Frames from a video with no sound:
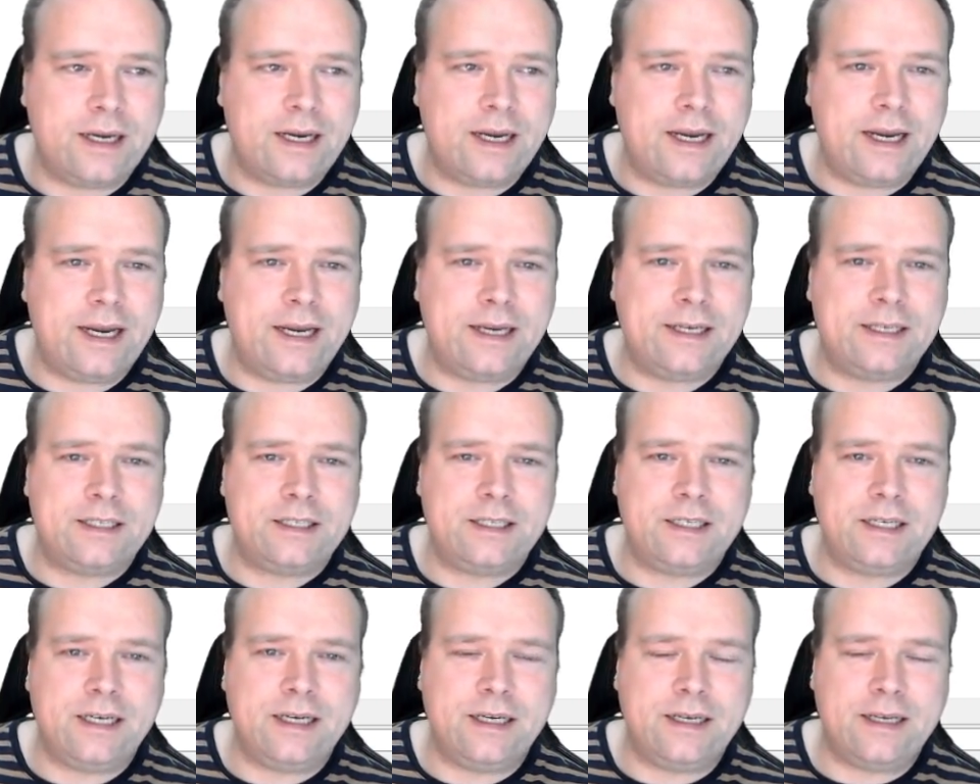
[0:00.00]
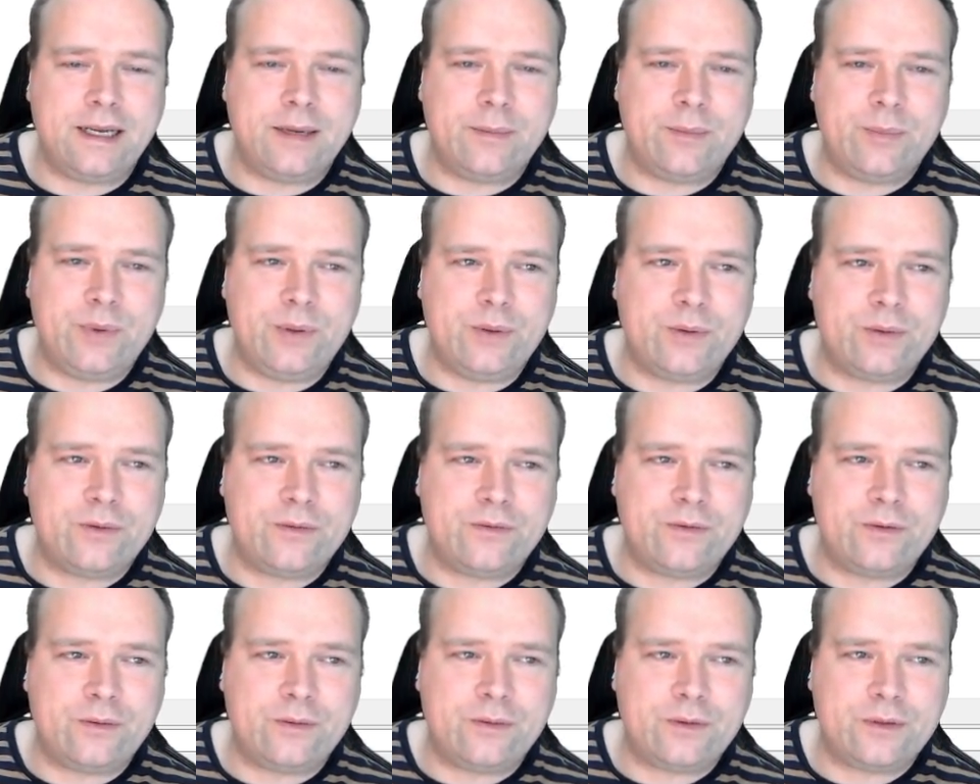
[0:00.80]
and see that
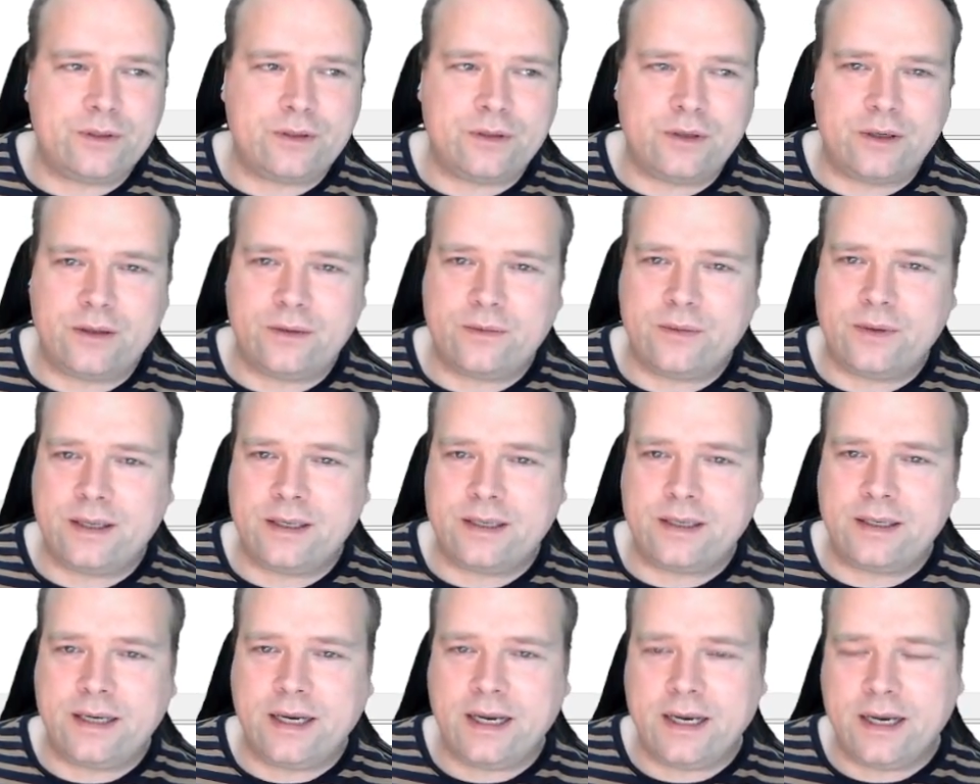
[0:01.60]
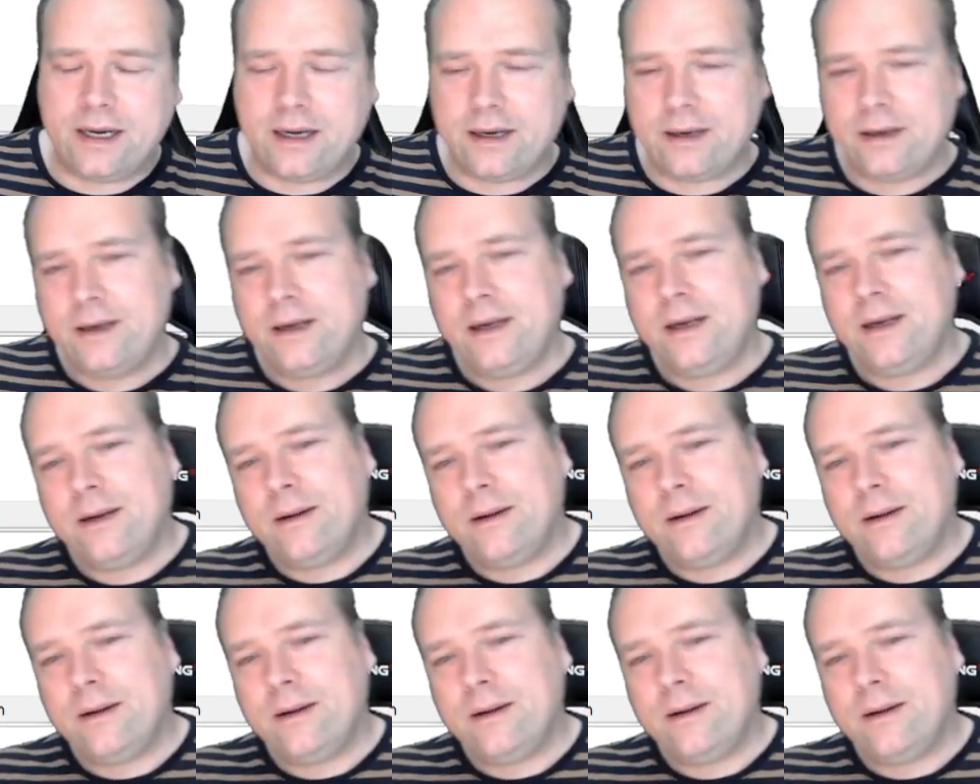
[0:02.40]
beautiful result right there.